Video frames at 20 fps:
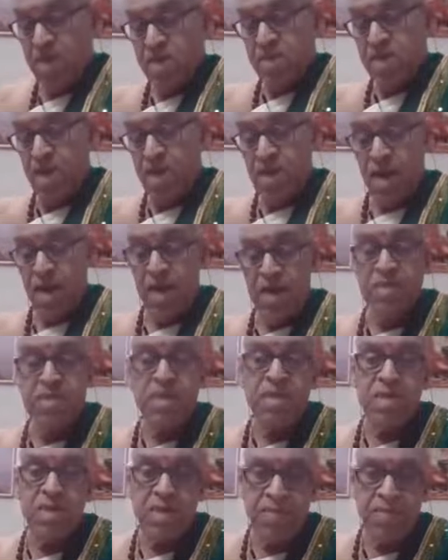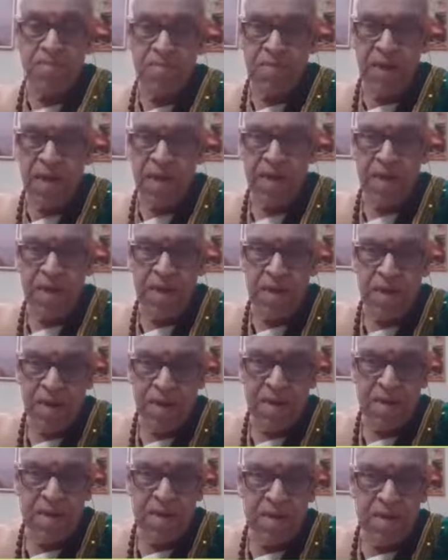Salat, by
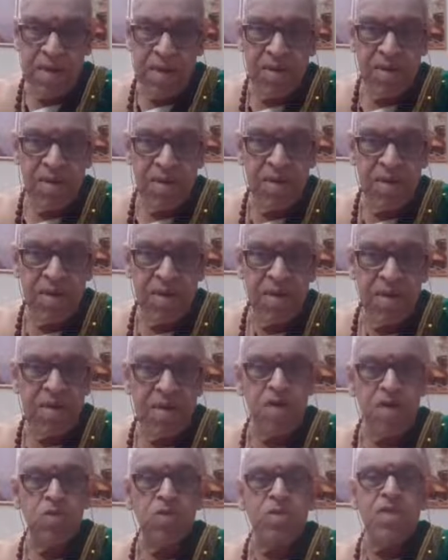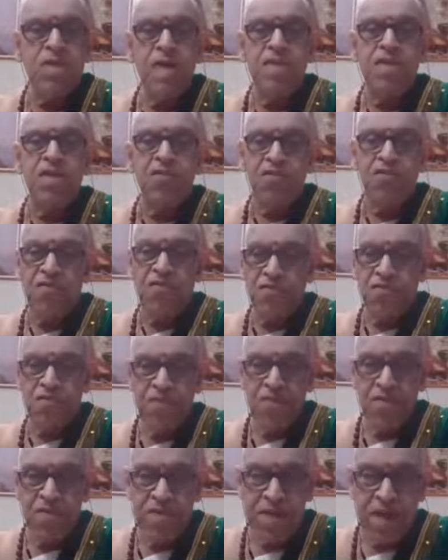it looks as if
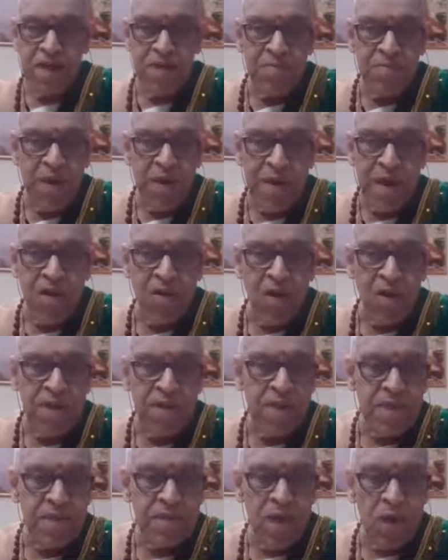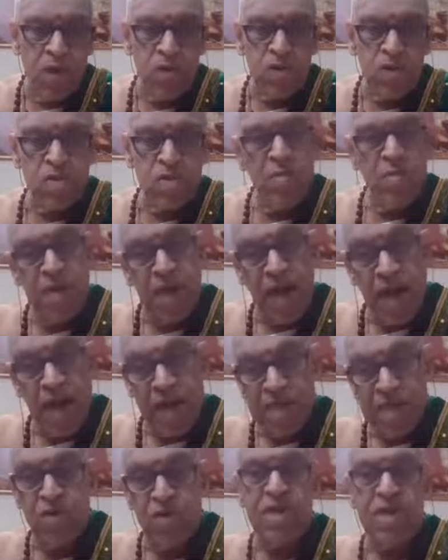they are making ordinary sounds, but
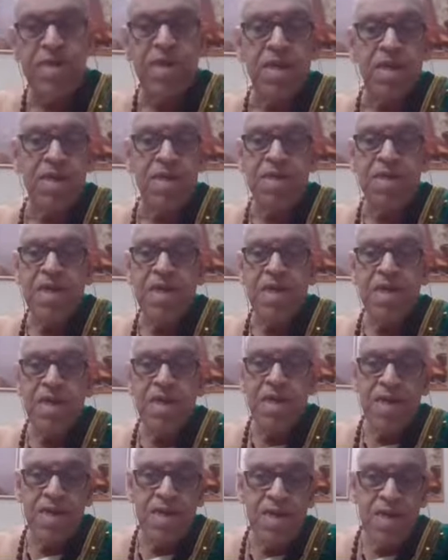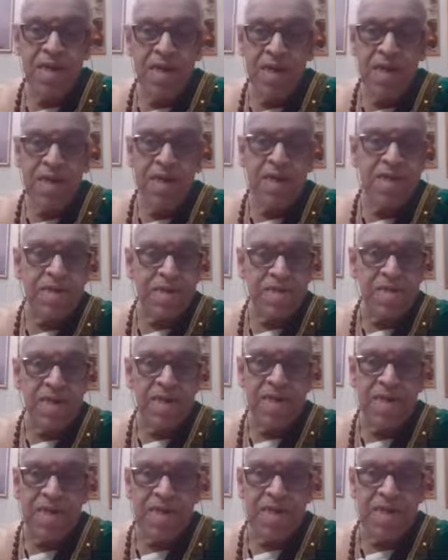actually they are interested
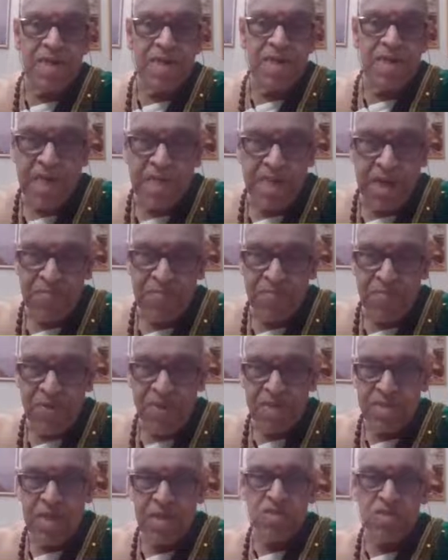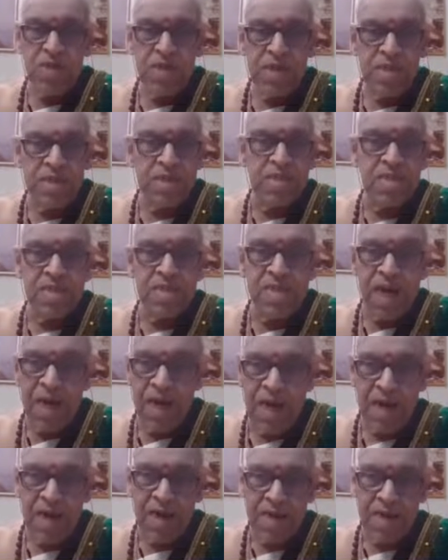in teaching them. That is why it is a
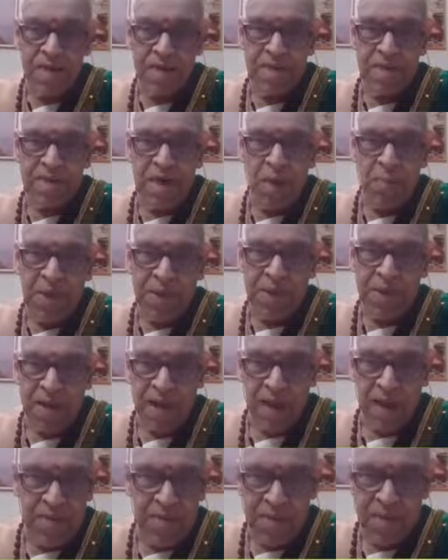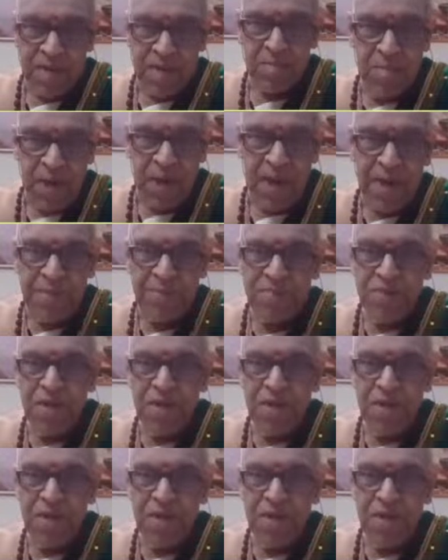chala, it is kapata, it is by